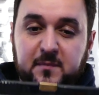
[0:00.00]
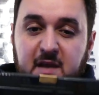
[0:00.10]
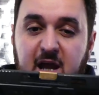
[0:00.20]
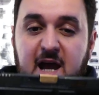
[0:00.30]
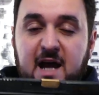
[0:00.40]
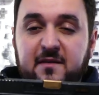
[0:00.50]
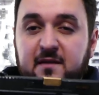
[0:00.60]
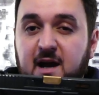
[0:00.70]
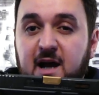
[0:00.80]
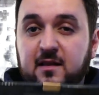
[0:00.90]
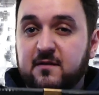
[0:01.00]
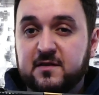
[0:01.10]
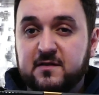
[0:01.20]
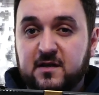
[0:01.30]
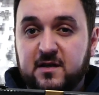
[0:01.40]
and I love
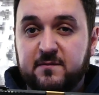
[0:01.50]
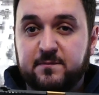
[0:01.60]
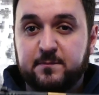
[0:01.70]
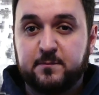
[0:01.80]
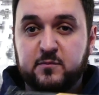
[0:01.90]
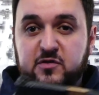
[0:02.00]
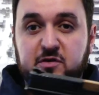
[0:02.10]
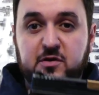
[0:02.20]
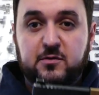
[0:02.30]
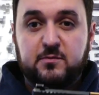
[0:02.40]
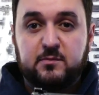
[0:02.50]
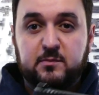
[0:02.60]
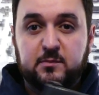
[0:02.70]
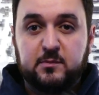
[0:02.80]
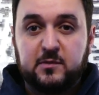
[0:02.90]
this gun. So
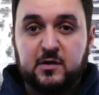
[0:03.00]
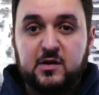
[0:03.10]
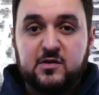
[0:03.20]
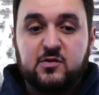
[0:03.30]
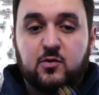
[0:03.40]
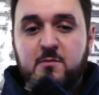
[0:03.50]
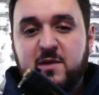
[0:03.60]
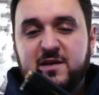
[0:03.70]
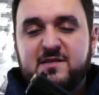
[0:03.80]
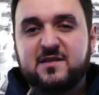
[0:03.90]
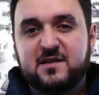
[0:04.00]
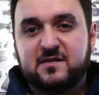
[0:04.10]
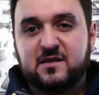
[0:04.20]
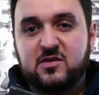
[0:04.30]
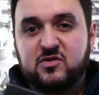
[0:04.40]
what makes
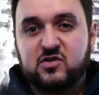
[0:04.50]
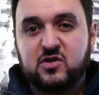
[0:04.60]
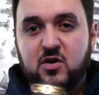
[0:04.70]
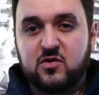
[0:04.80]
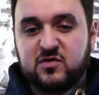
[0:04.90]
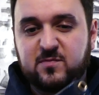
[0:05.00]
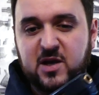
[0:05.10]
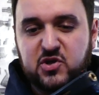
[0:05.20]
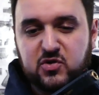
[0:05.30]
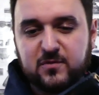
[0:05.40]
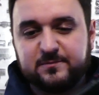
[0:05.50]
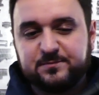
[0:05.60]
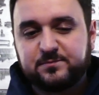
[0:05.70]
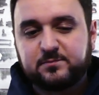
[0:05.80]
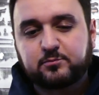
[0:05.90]
this so special?
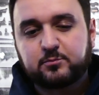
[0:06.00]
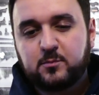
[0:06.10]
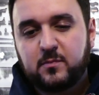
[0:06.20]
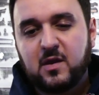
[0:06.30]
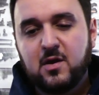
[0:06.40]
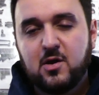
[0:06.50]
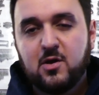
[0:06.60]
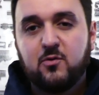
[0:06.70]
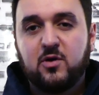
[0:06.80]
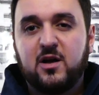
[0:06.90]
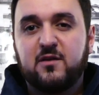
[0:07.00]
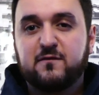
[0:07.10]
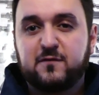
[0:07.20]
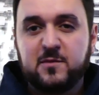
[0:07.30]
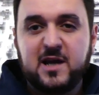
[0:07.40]
Well,
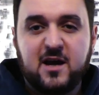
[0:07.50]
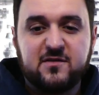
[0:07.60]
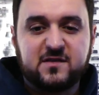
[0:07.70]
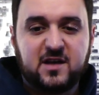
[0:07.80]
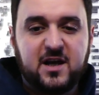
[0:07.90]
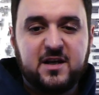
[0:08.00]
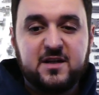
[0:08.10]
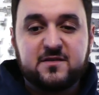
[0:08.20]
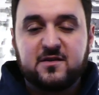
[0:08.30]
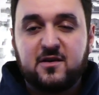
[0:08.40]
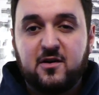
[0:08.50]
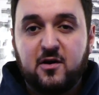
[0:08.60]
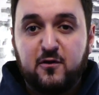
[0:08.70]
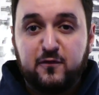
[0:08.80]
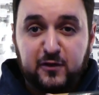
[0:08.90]
from the outside, it's
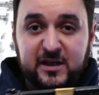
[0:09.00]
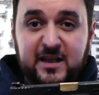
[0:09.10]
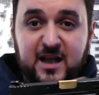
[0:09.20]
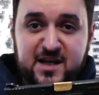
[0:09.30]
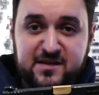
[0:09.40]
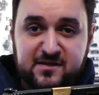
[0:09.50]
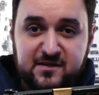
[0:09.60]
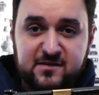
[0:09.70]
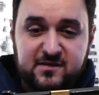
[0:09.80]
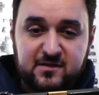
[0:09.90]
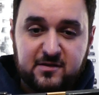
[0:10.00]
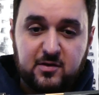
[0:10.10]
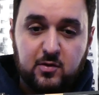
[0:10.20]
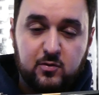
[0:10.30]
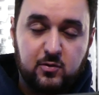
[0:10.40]
fully licensed,
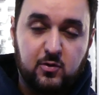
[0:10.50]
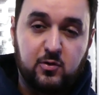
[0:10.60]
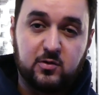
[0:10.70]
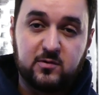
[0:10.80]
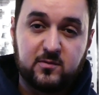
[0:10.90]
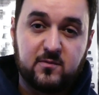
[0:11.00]
all